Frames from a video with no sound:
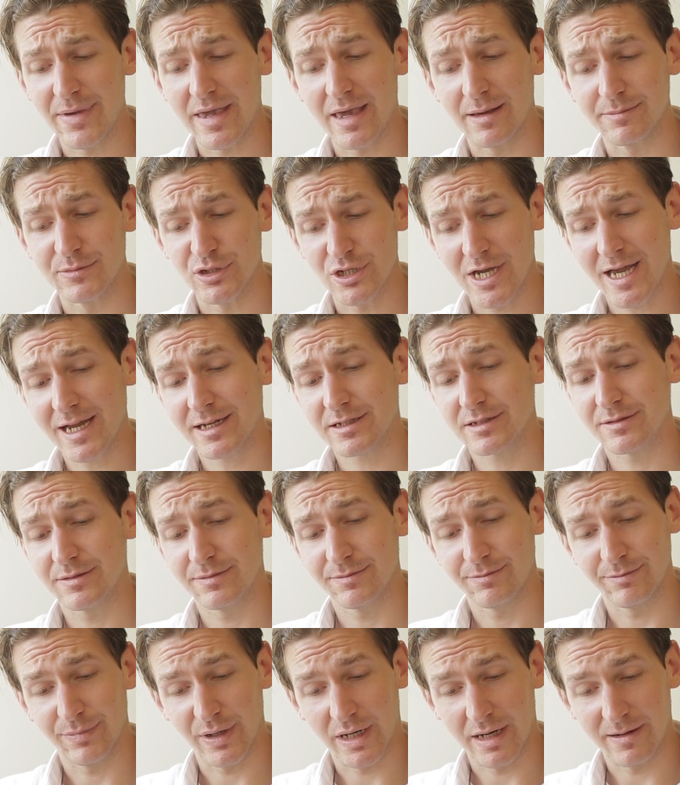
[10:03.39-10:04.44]
be abject,
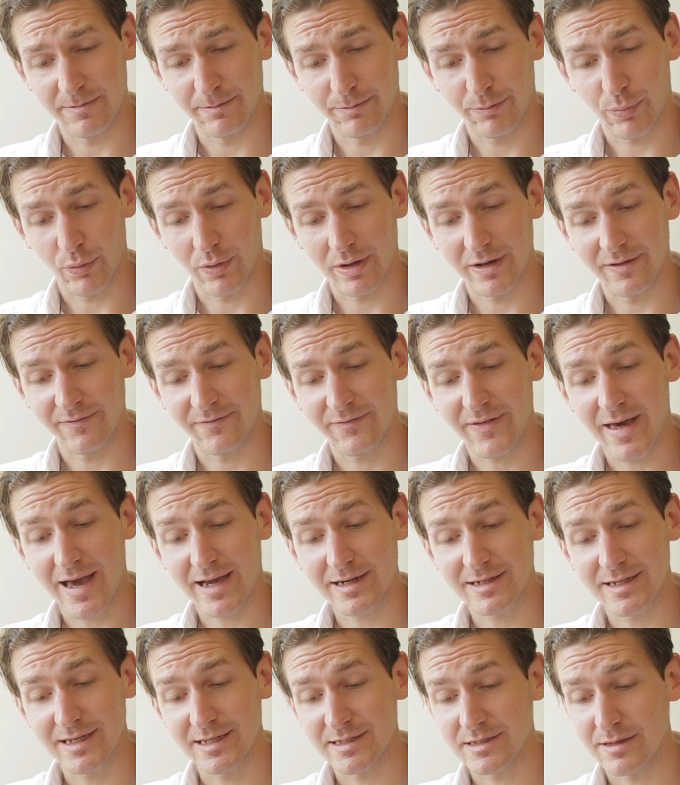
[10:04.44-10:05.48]
but in point of
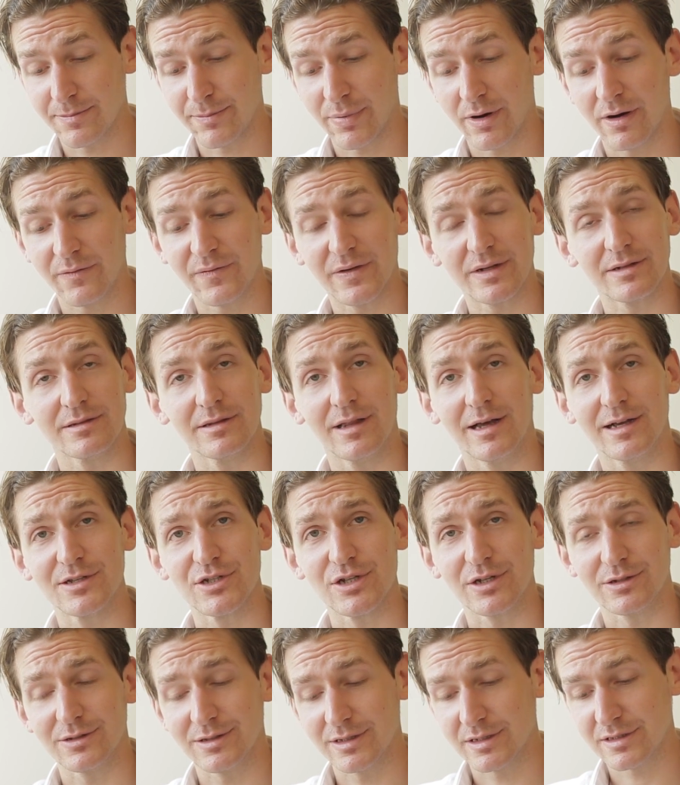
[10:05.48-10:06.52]
fact, he's the perfect
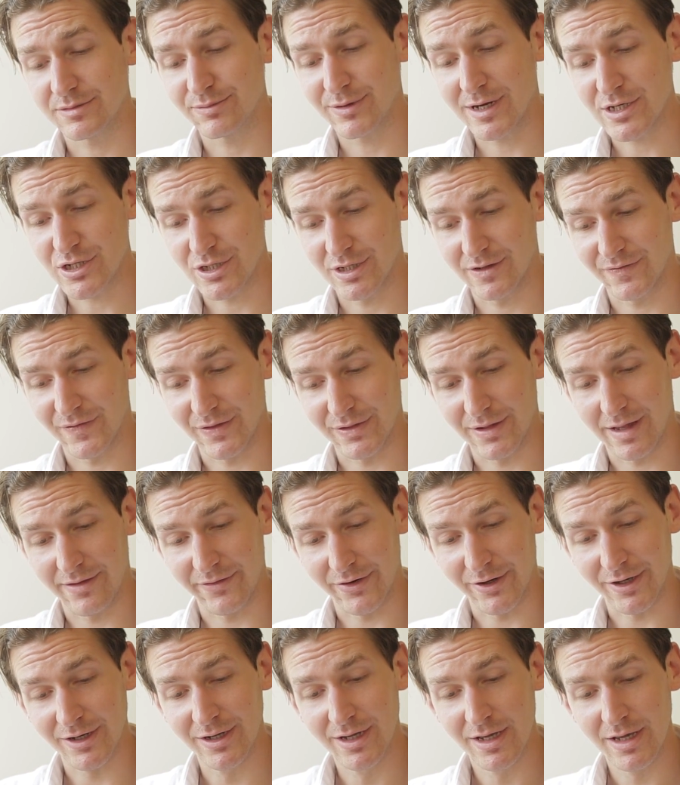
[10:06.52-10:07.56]
logical expression of the
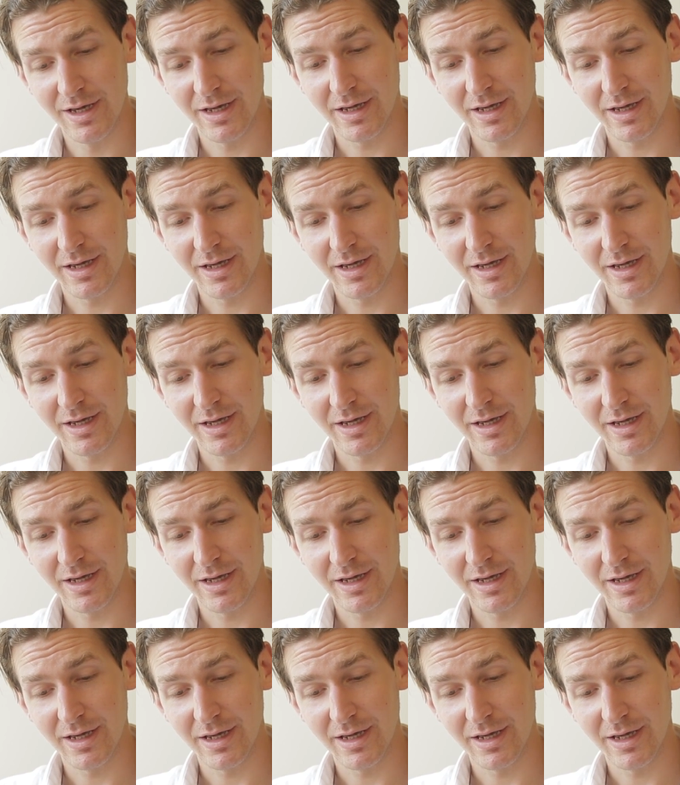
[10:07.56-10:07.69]
lover.